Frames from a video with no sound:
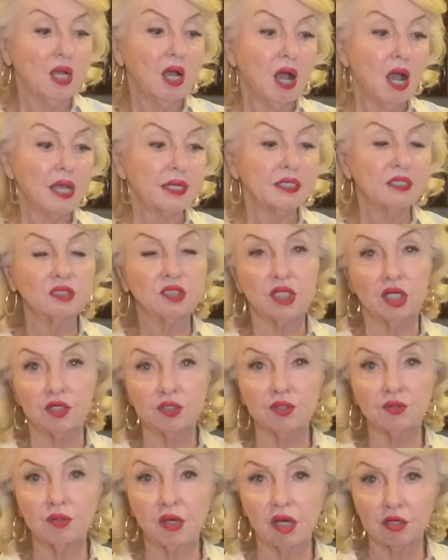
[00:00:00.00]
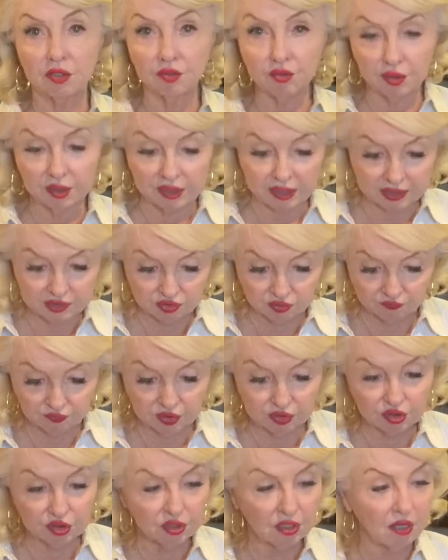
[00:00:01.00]
I can tell you a good extra
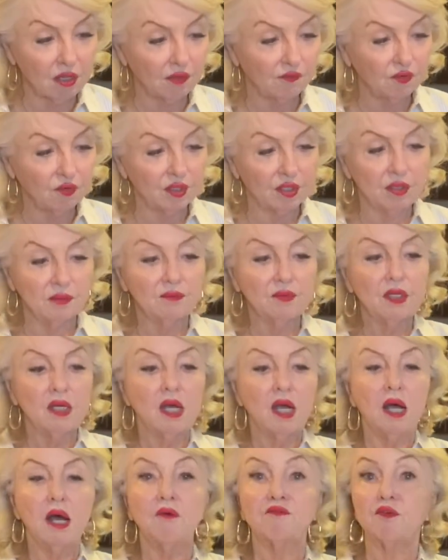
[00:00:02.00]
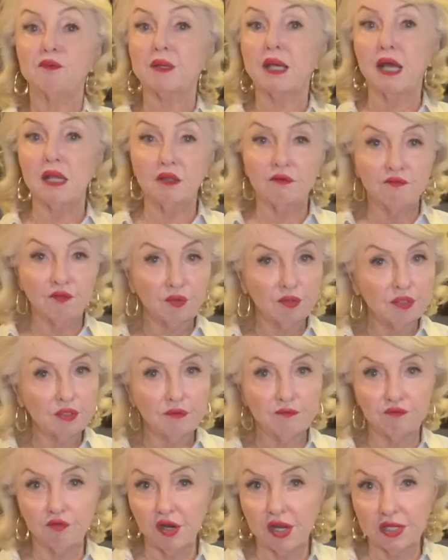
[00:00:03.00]
virgin olive oil from California,
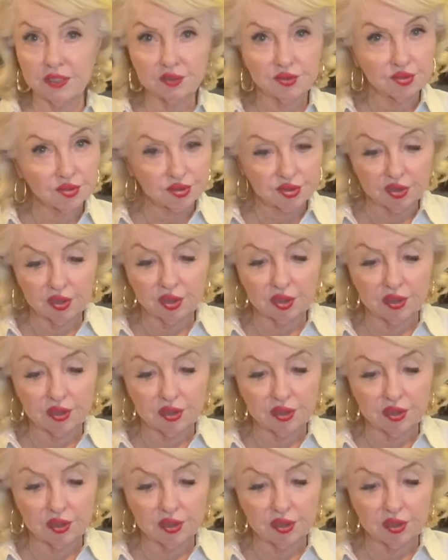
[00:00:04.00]
France,